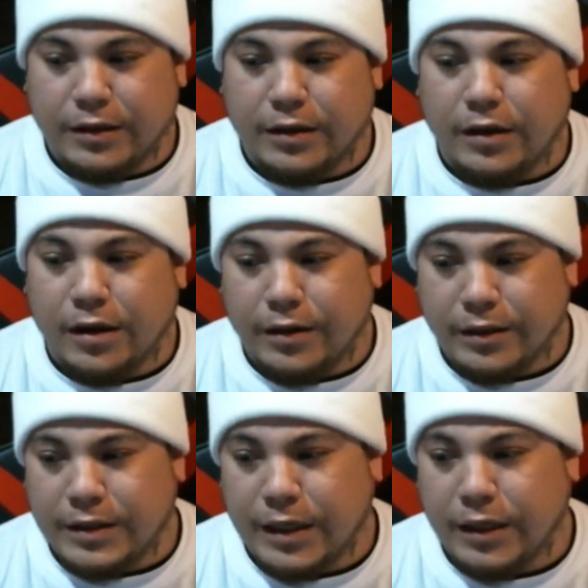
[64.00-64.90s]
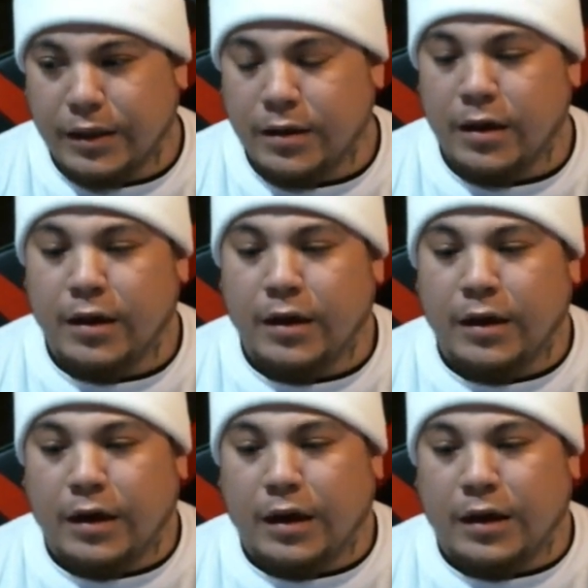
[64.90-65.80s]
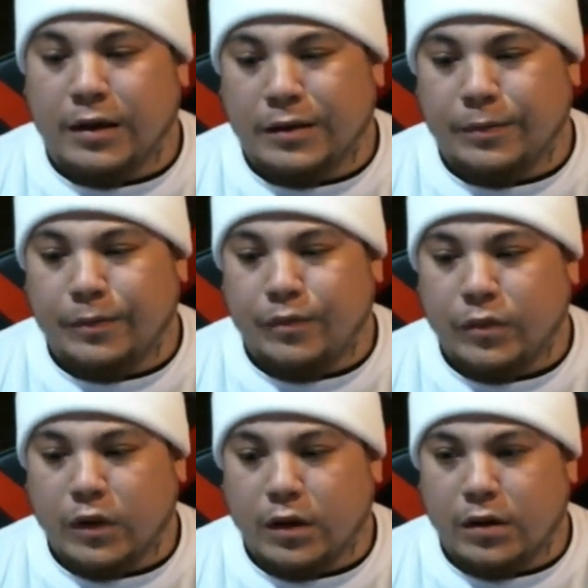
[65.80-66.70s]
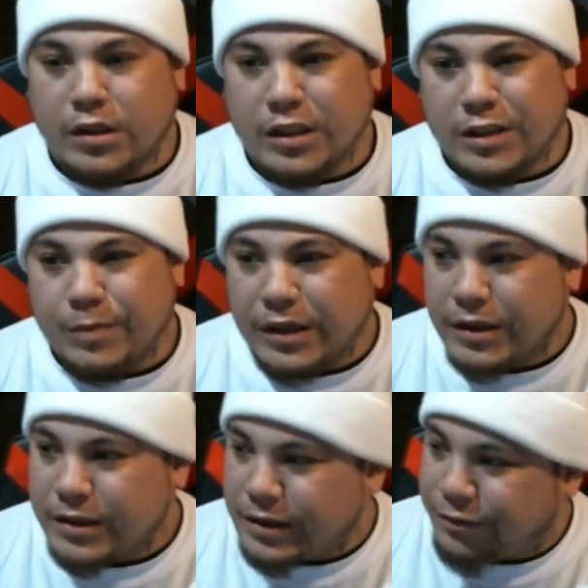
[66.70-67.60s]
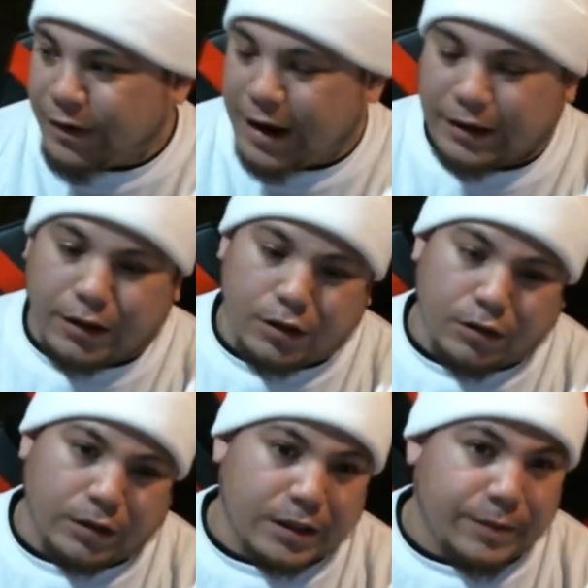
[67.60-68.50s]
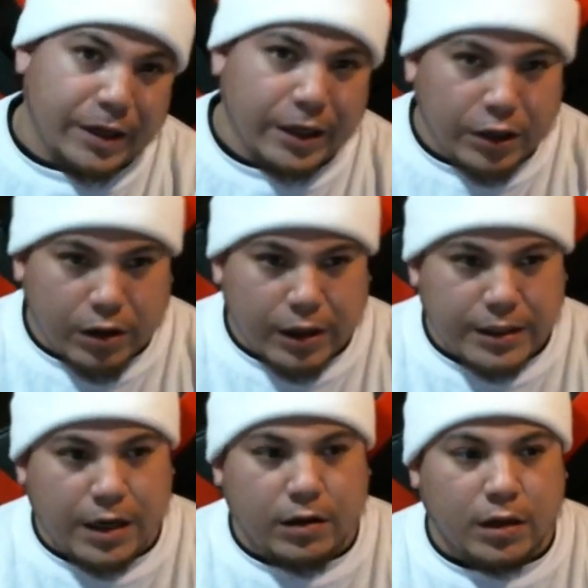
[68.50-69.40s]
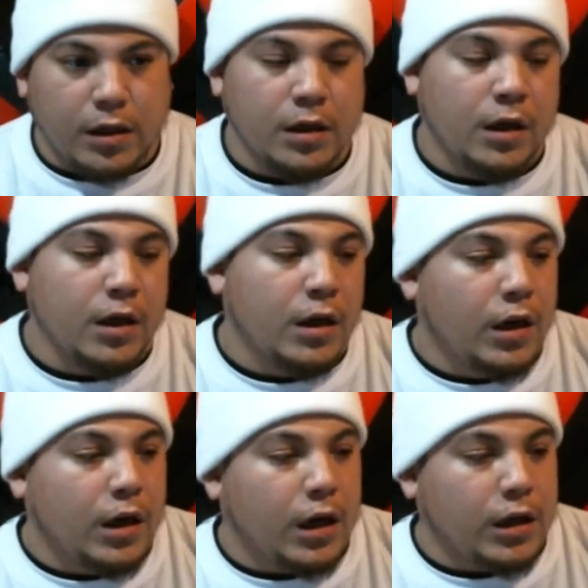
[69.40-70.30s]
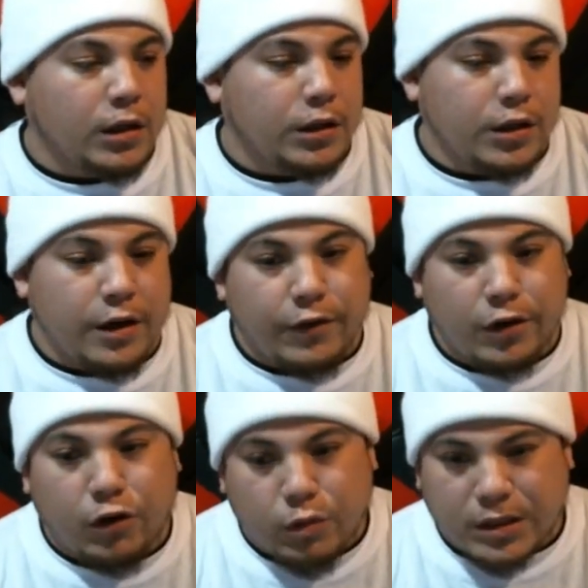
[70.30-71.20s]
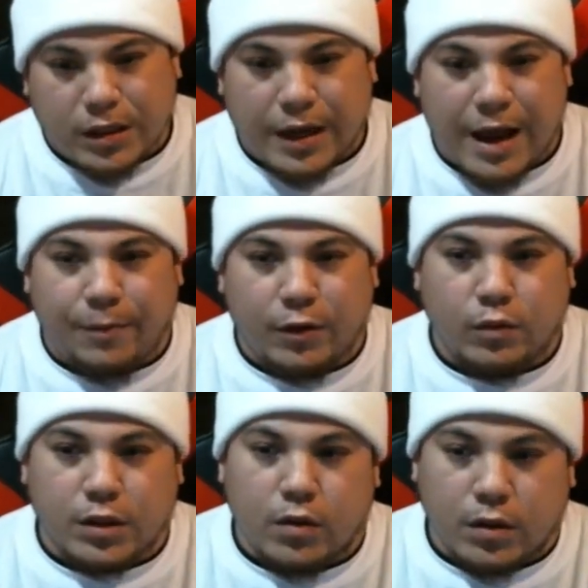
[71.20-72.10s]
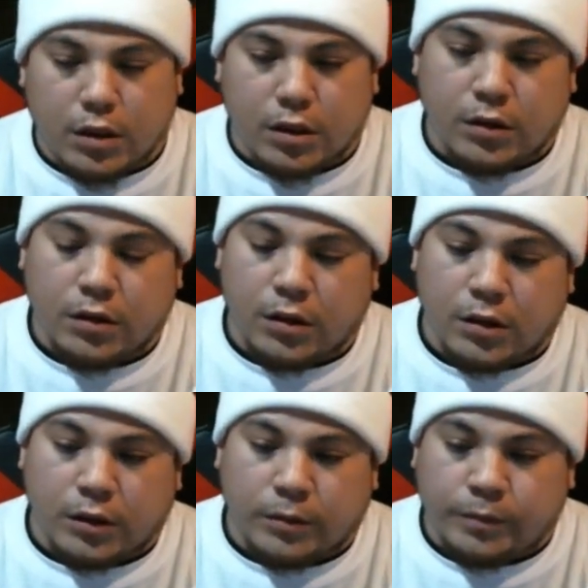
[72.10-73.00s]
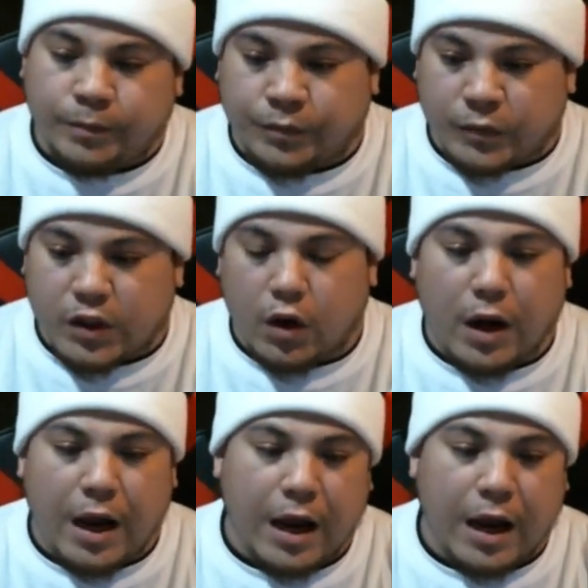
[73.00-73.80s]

the gun scene, um, just because of the fact that things been getting crazy out here. You never know what's going to happen, what's going on. So I